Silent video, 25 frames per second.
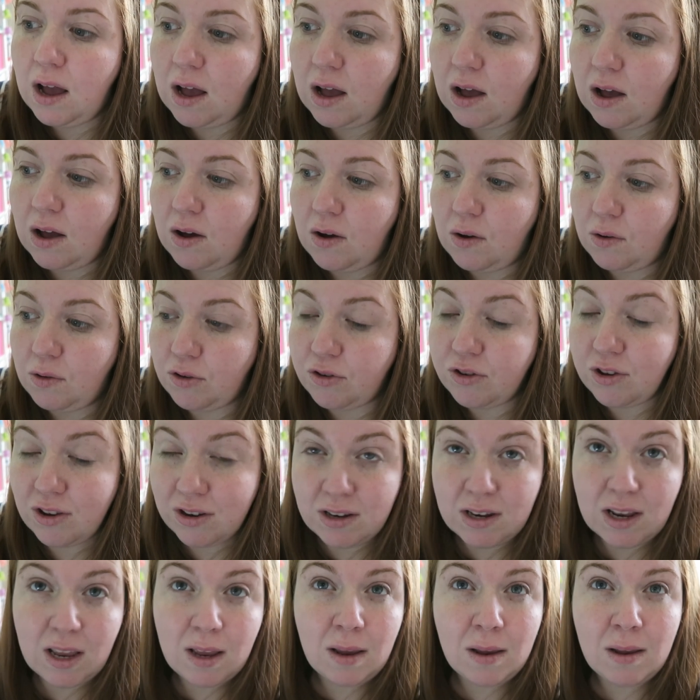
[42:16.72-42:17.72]
on
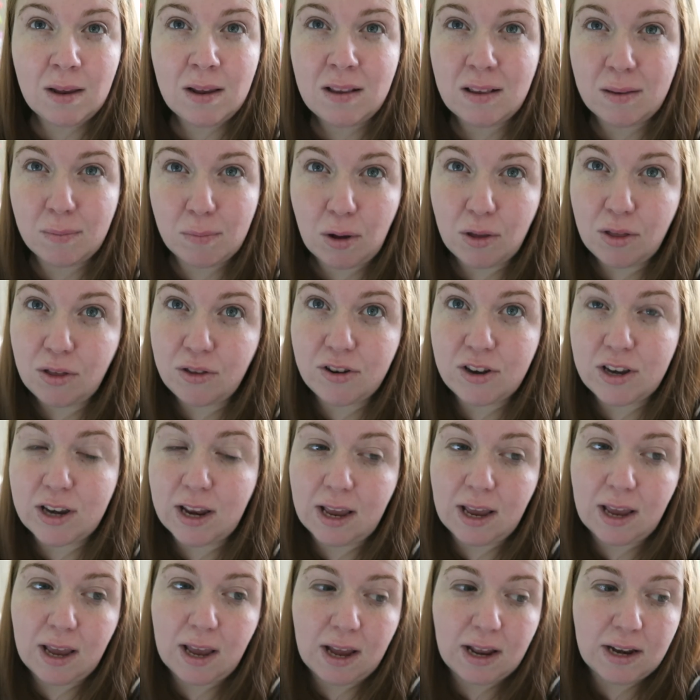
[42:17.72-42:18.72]
Sunday. It's Mother's
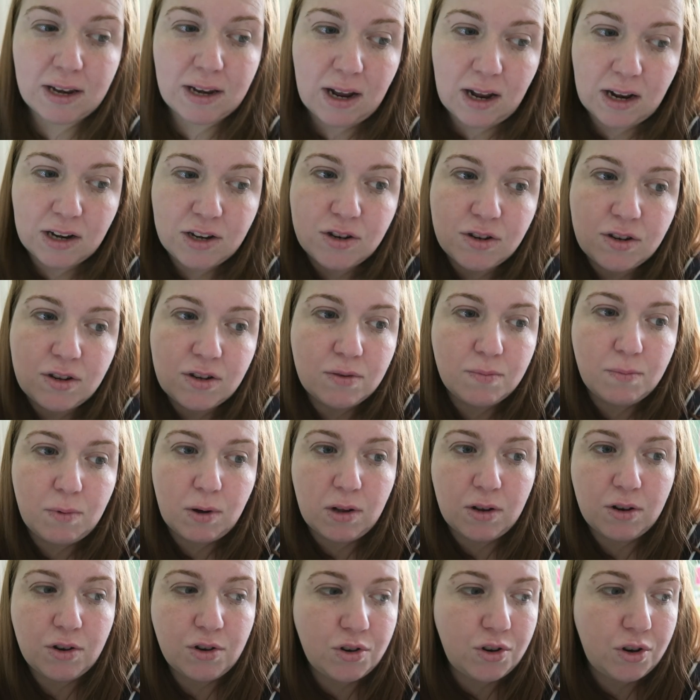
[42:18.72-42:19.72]
Day and I just
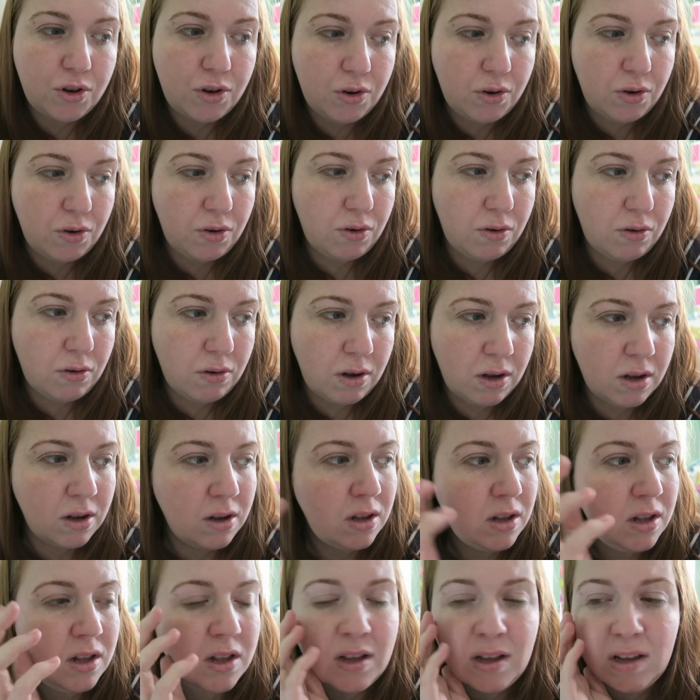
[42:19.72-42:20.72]
want to
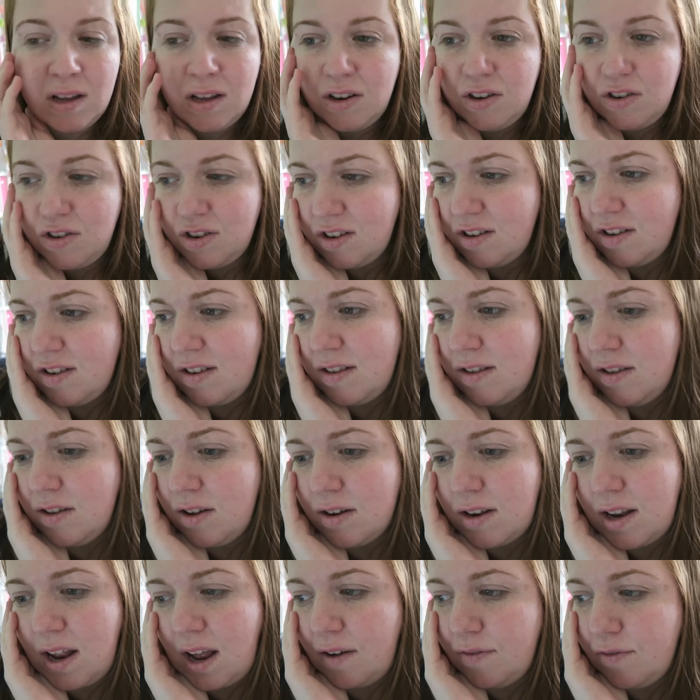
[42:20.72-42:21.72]
just
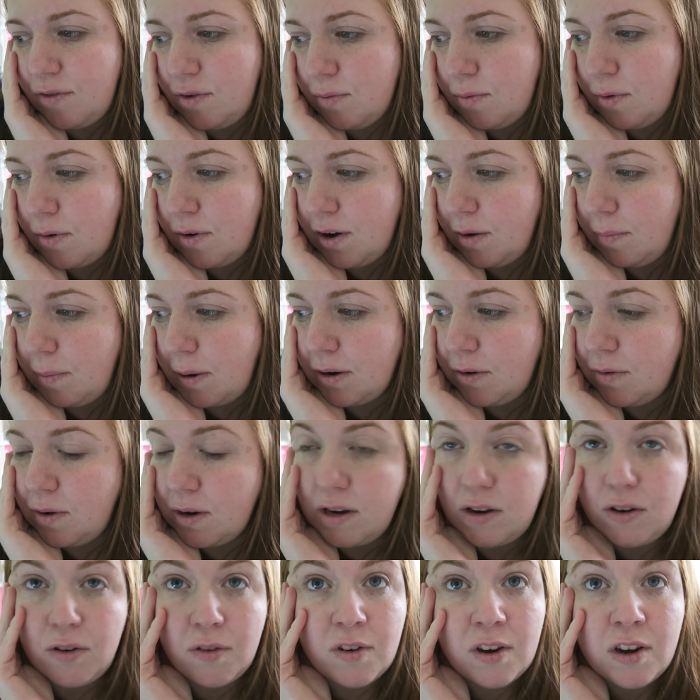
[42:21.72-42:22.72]
not have to worry about, oh,
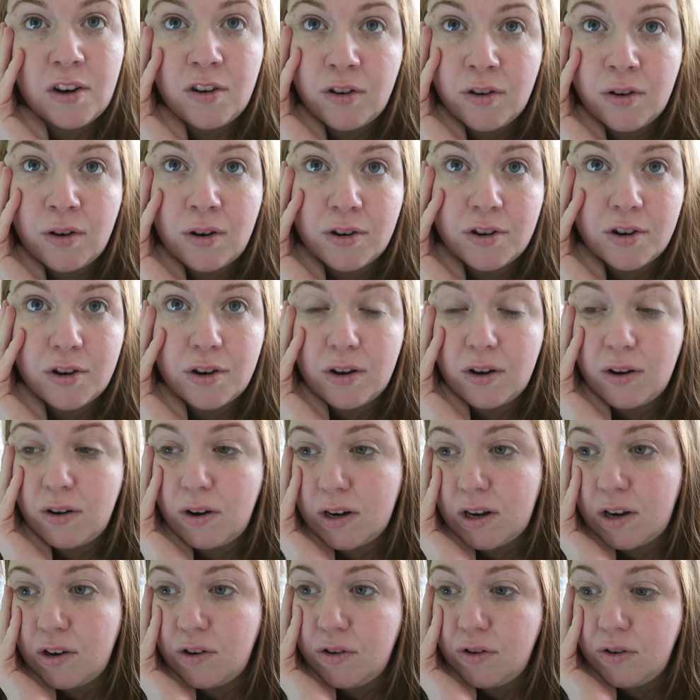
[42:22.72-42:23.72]
I need to finish an order or
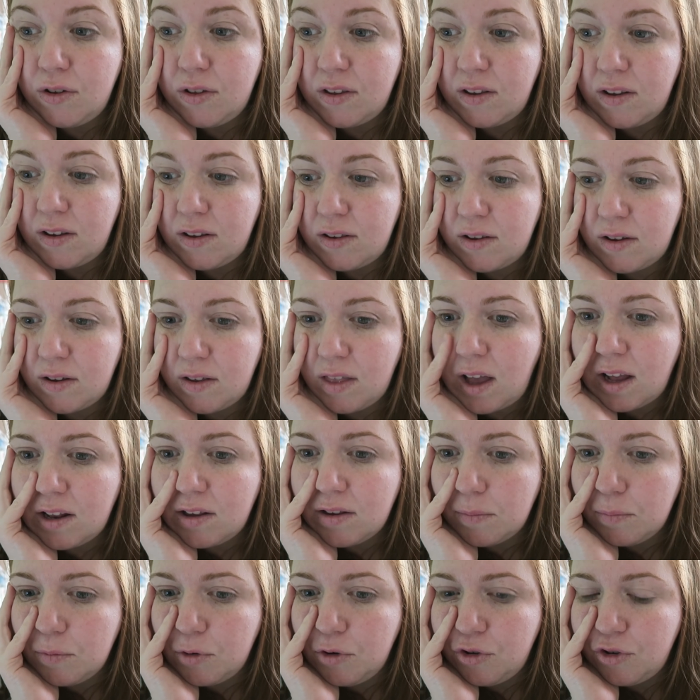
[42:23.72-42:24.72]
I need to do this or
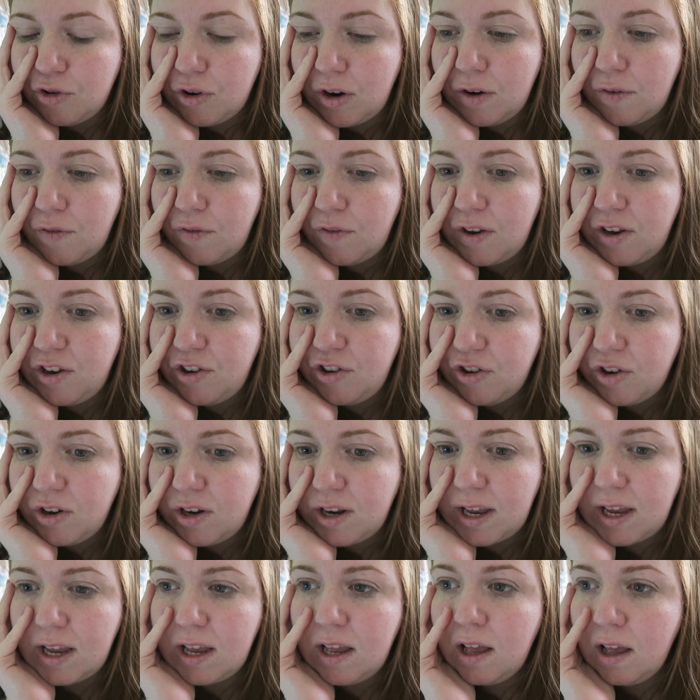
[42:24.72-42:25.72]
that. So I'm going to try and finish
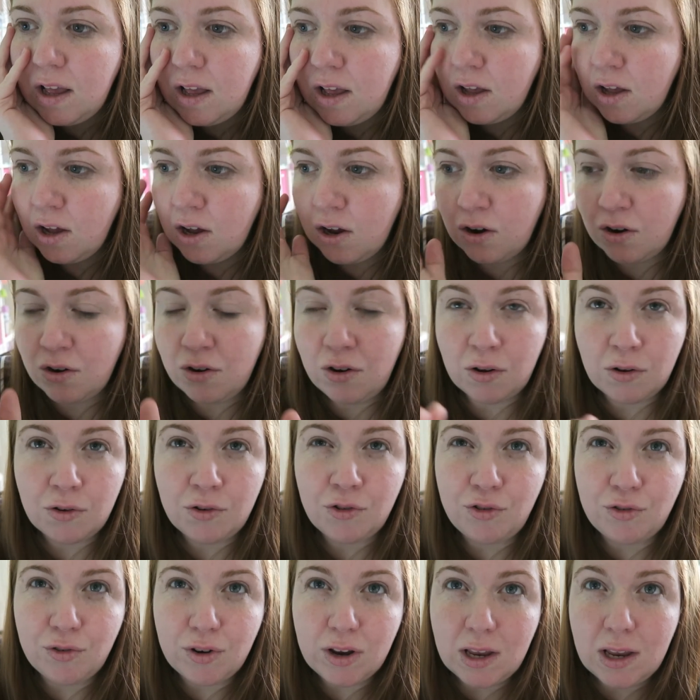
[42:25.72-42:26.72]
today
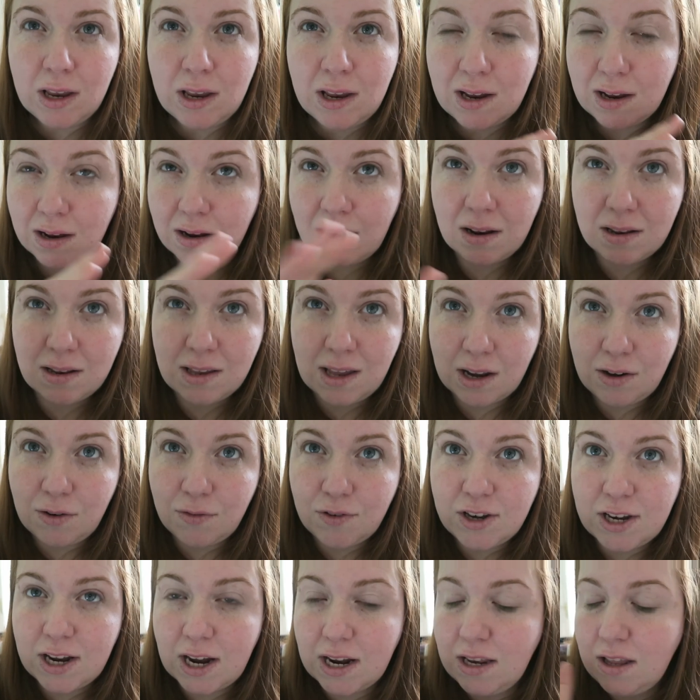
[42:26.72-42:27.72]
laundry, kind
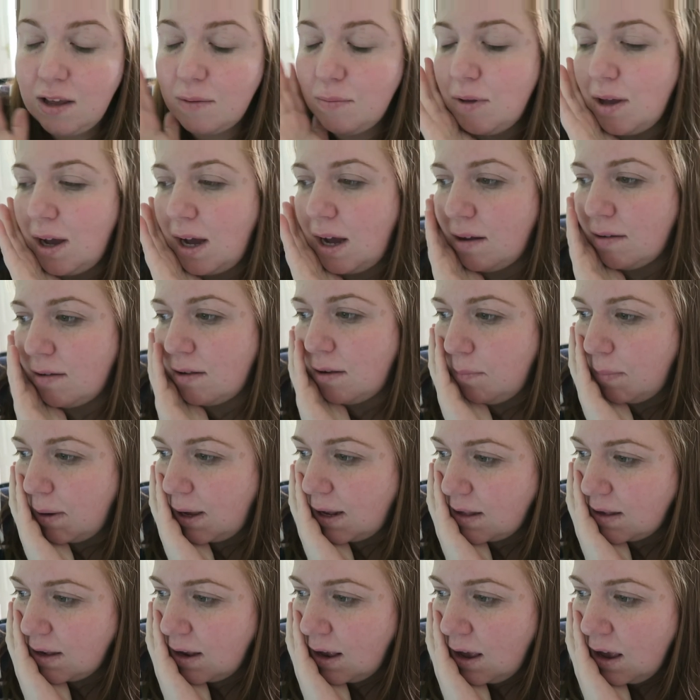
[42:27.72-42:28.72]
of tidy up the house a
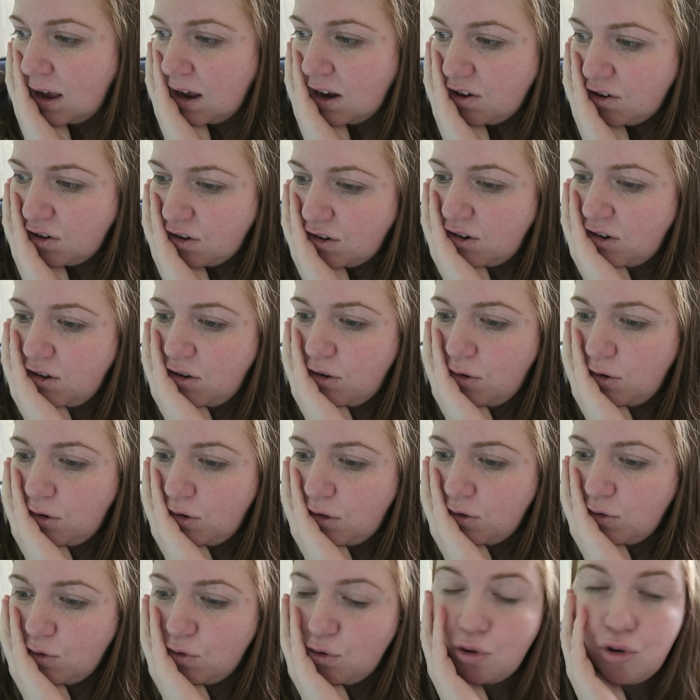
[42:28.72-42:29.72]
bit, just
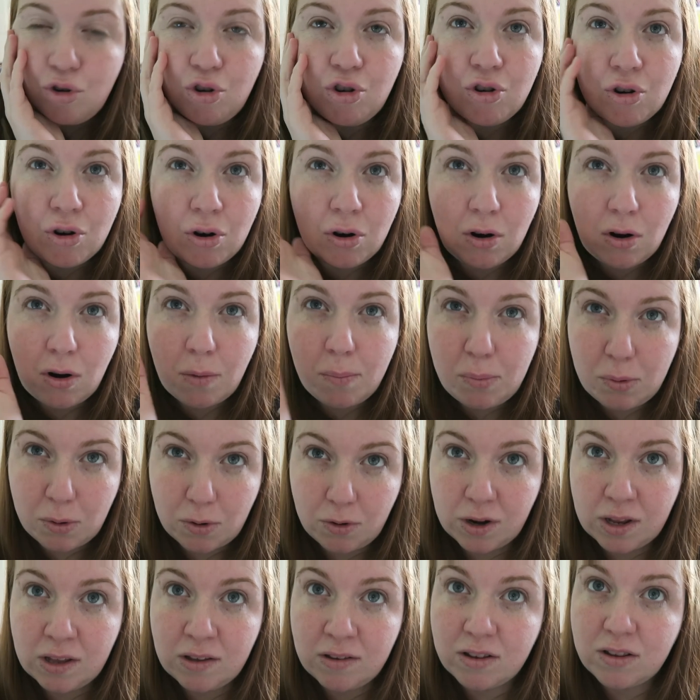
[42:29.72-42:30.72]
do the chore
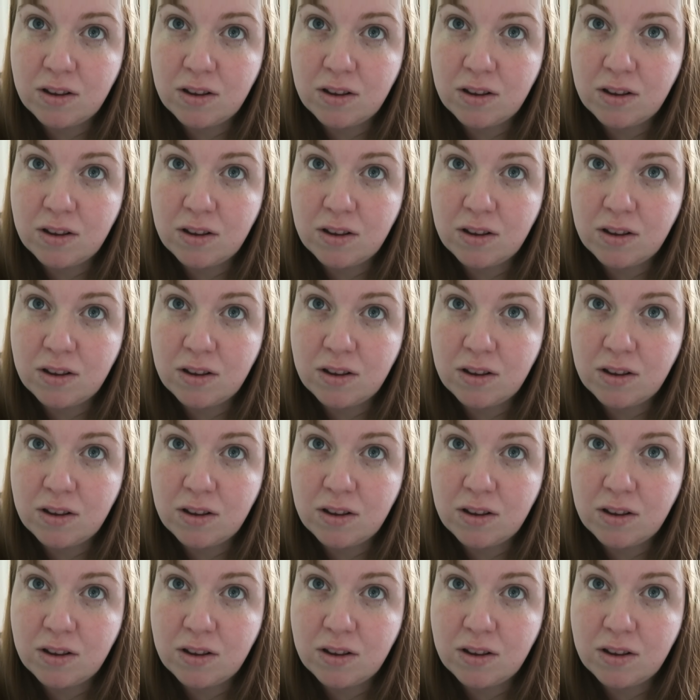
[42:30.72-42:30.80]
boring